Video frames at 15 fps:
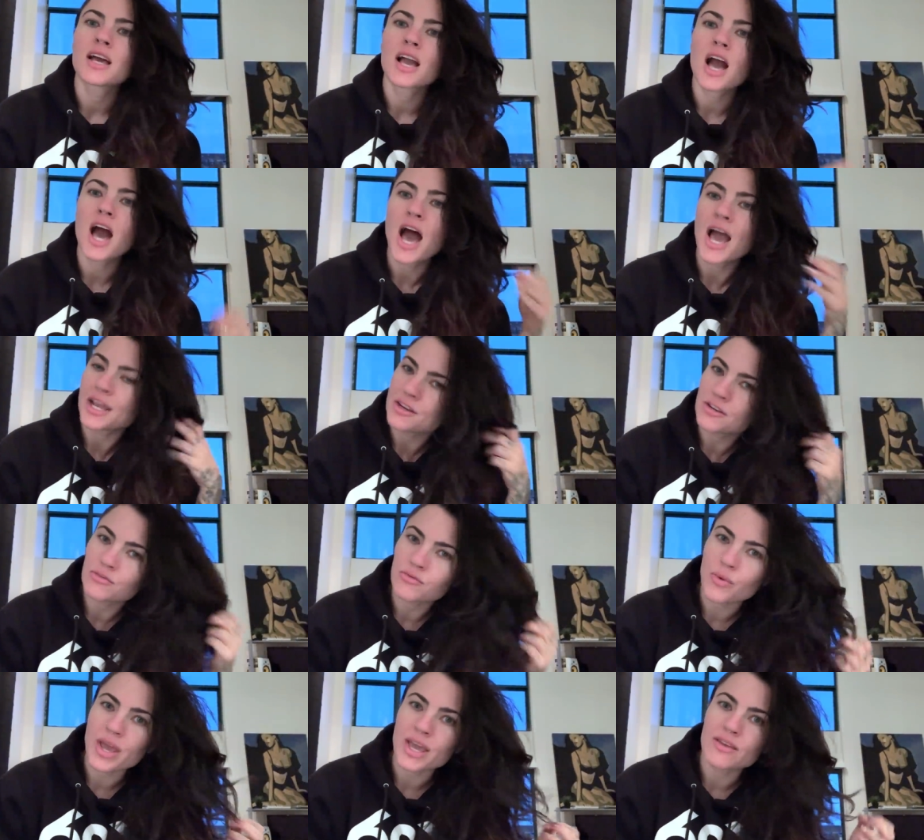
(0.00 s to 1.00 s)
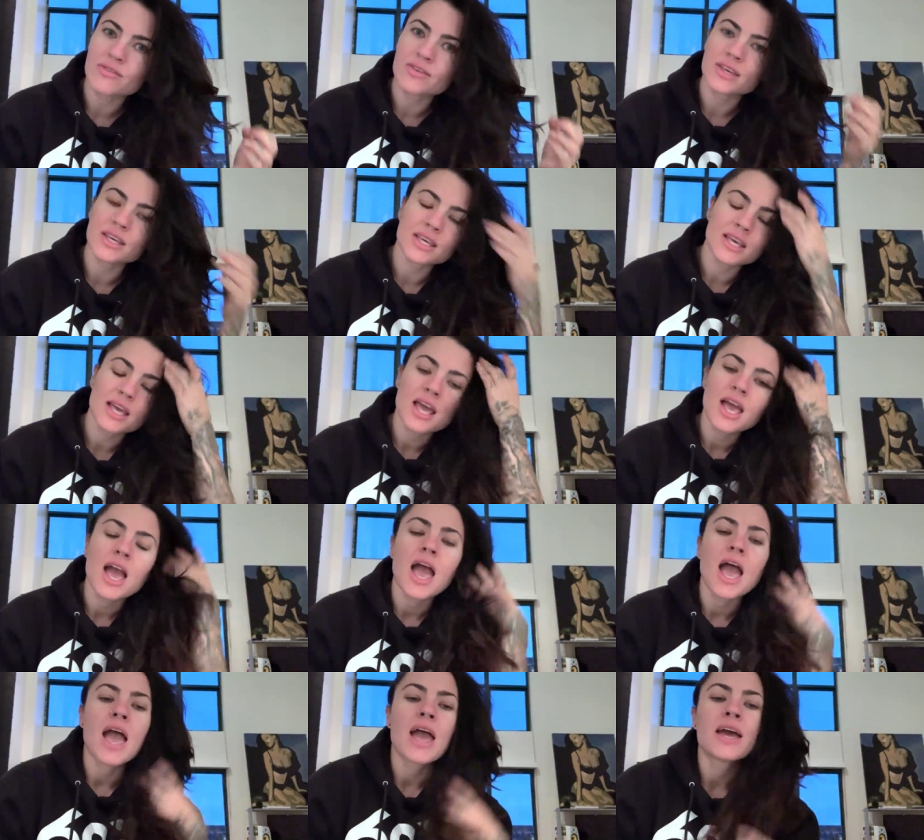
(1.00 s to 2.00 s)
kind of wavy,
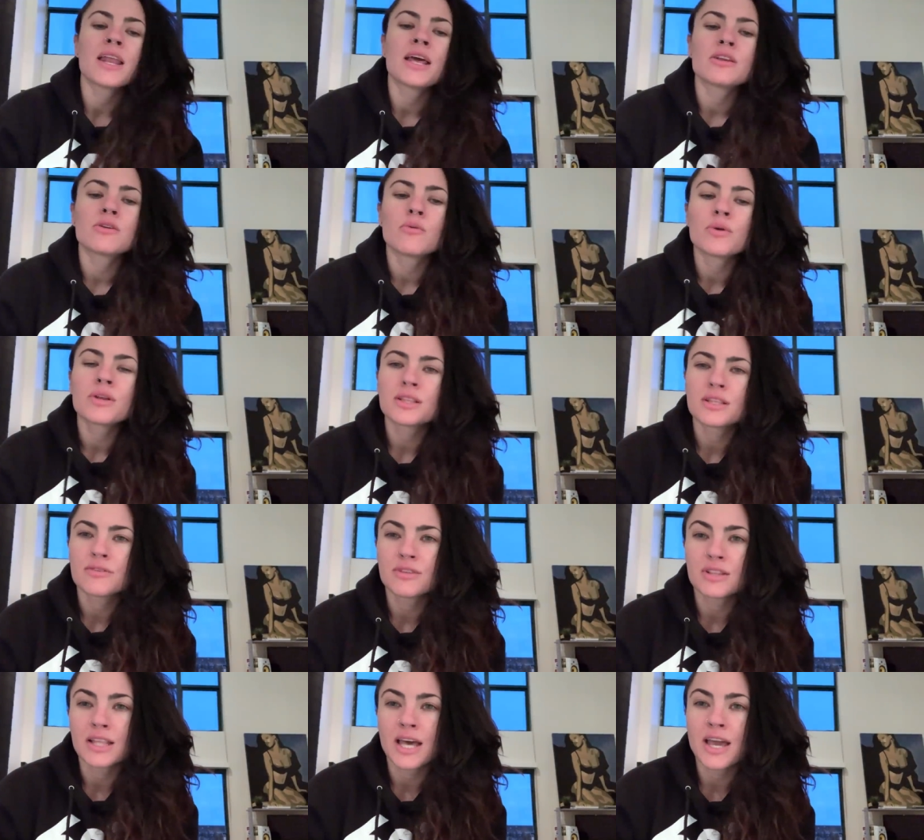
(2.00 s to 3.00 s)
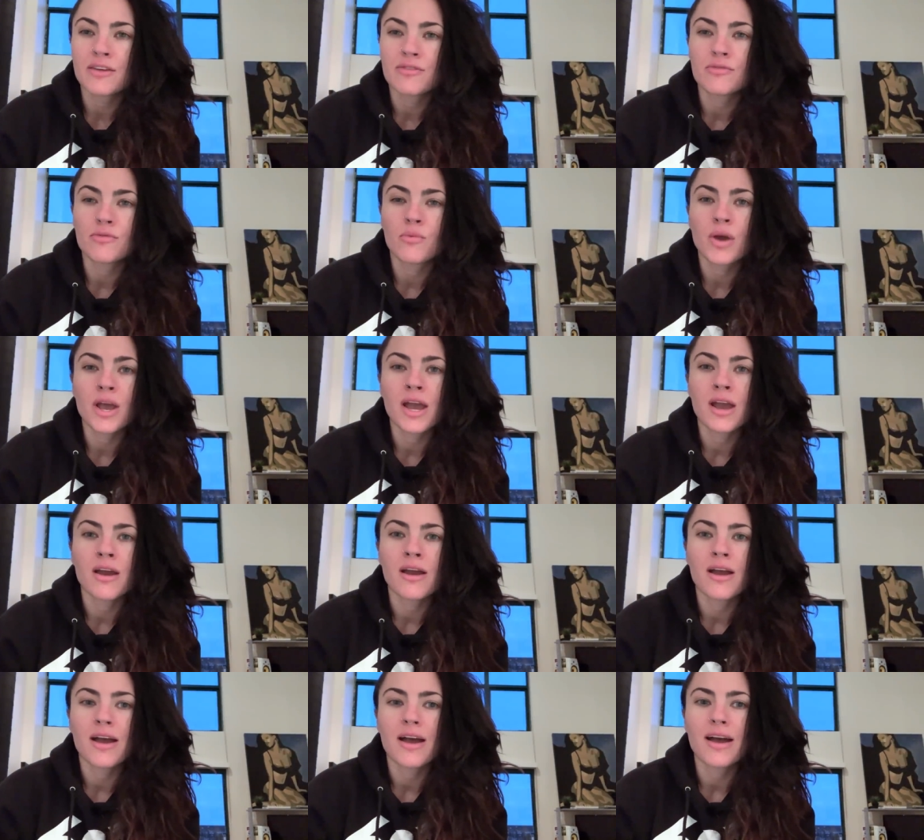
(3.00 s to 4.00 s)
and I don't want to live a life
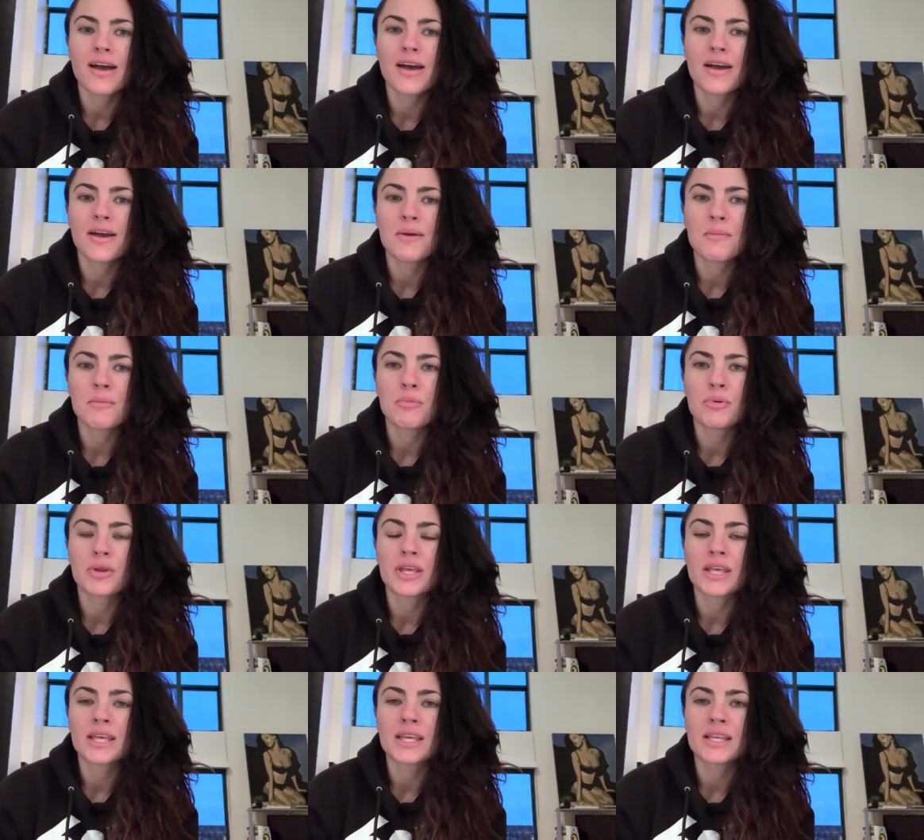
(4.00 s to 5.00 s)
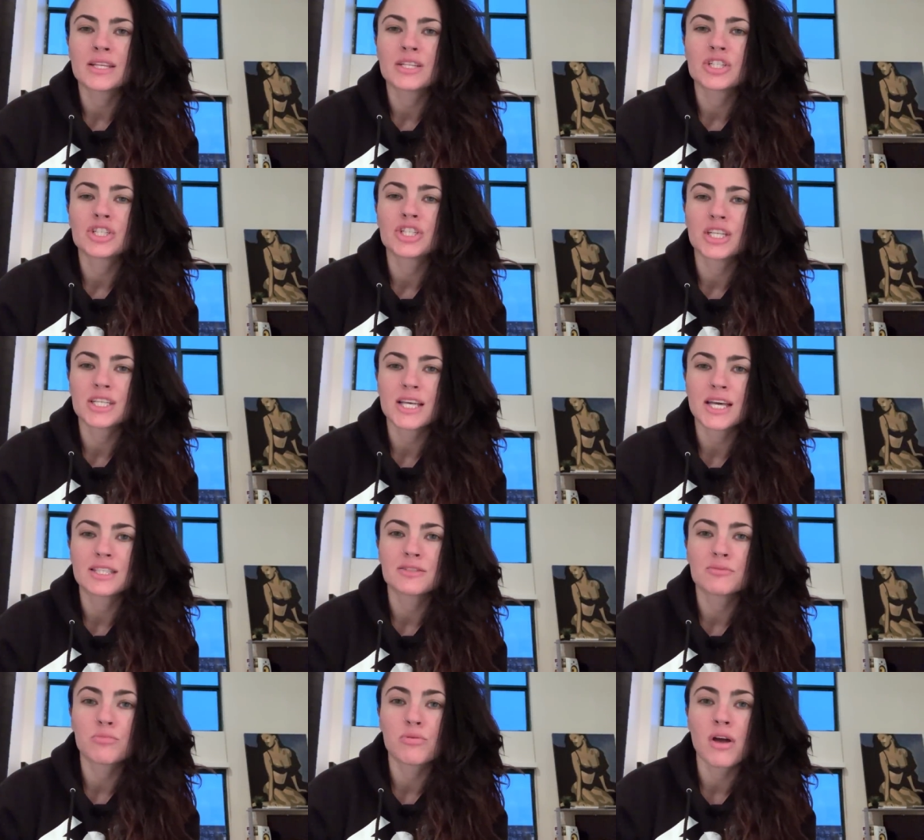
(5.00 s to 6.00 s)
where I'm putting in shit
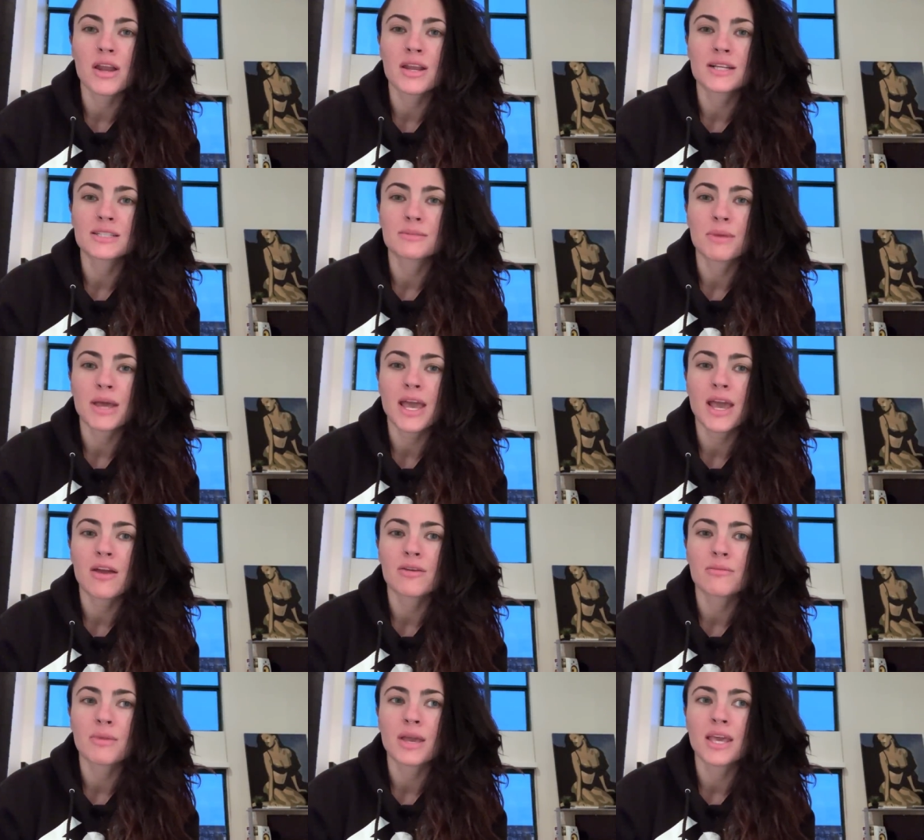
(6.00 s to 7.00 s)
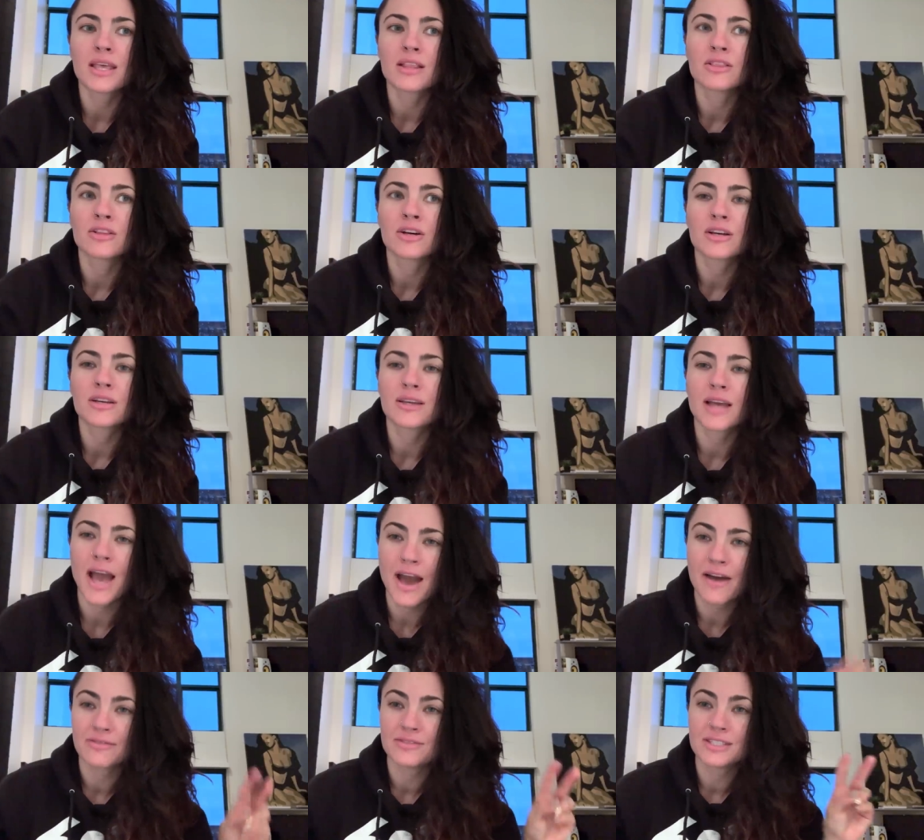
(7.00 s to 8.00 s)
tons of product in my hair to make it look
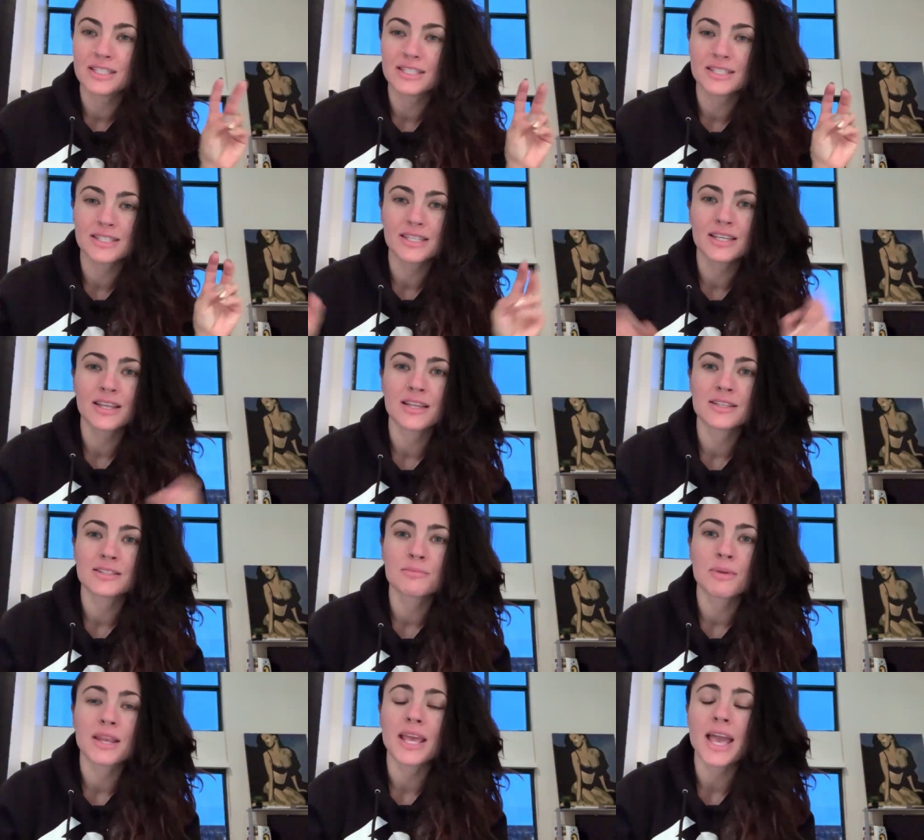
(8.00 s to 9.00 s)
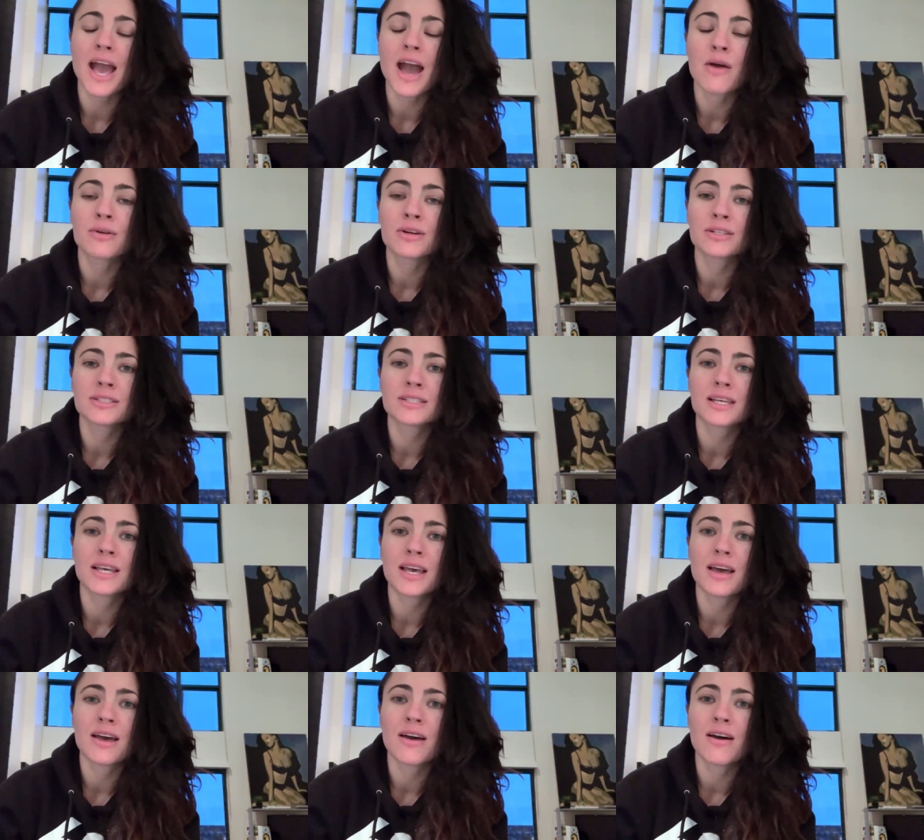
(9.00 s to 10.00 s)
half decent and spending hours
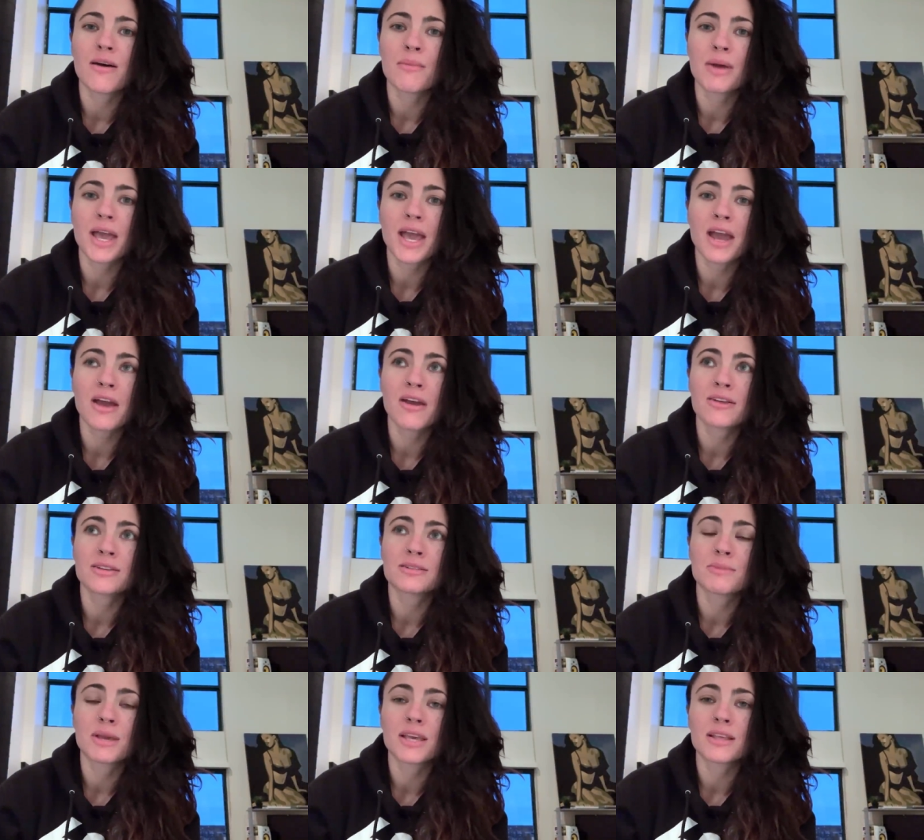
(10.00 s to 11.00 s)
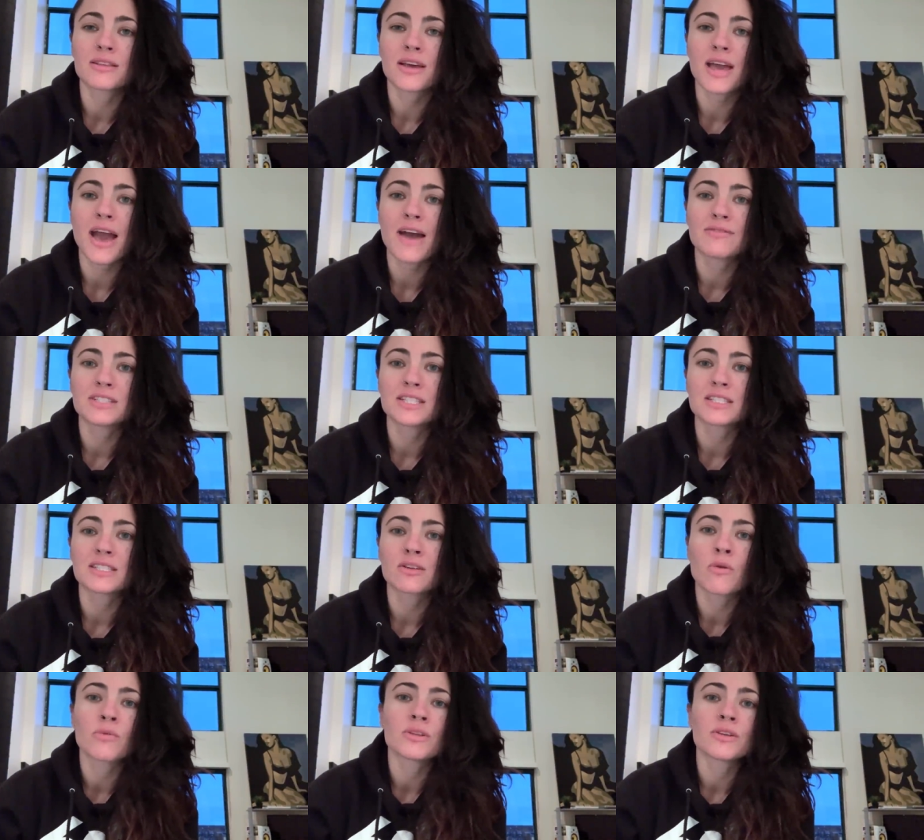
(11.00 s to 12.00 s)
on my hair to make it look half
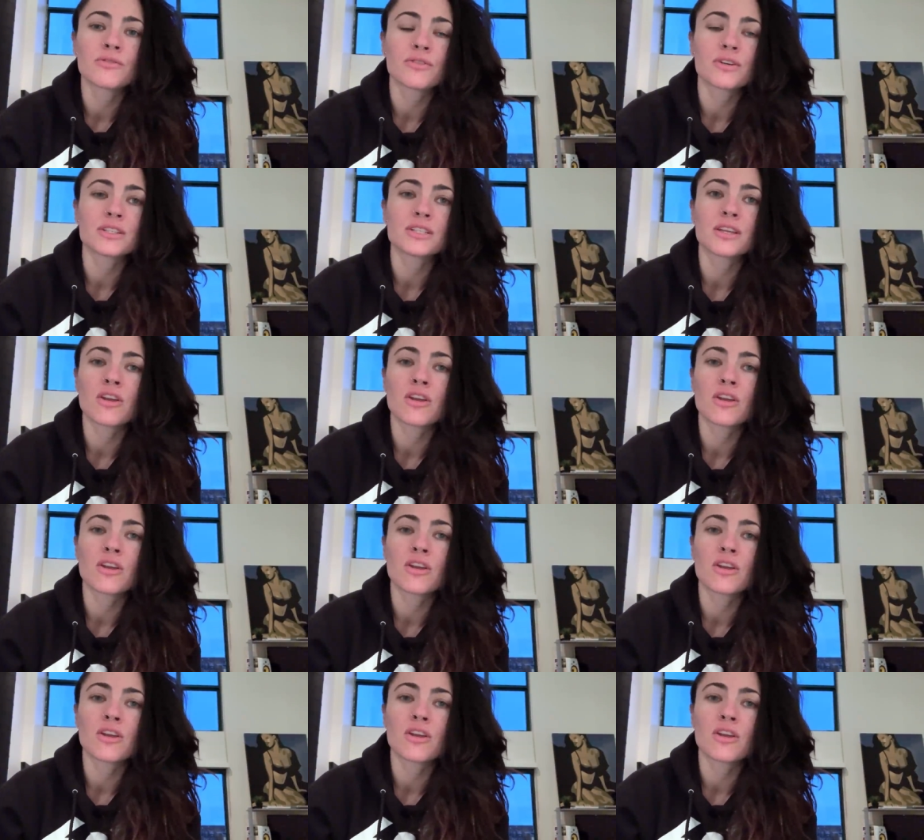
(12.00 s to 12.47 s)
decent only for it to